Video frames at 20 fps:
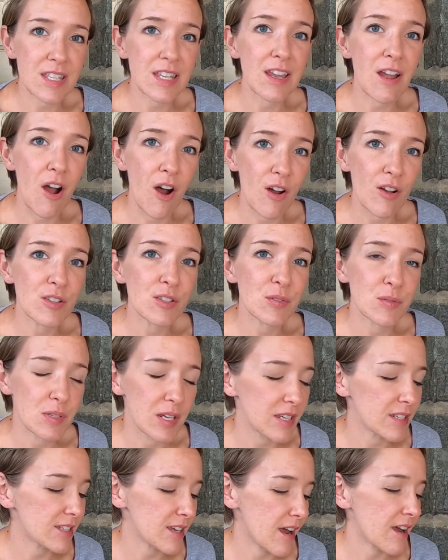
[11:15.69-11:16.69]
they also
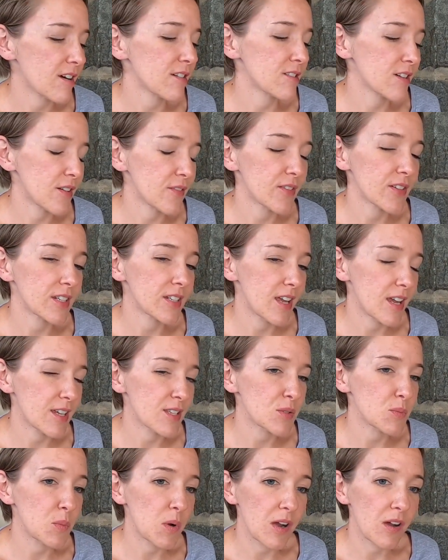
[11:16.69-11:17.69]
get tired of it
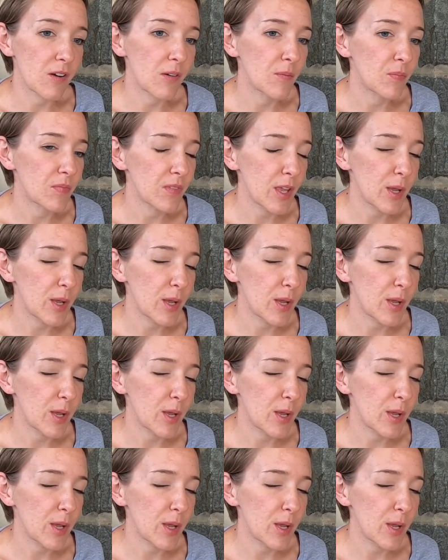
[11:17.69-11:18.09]
as well.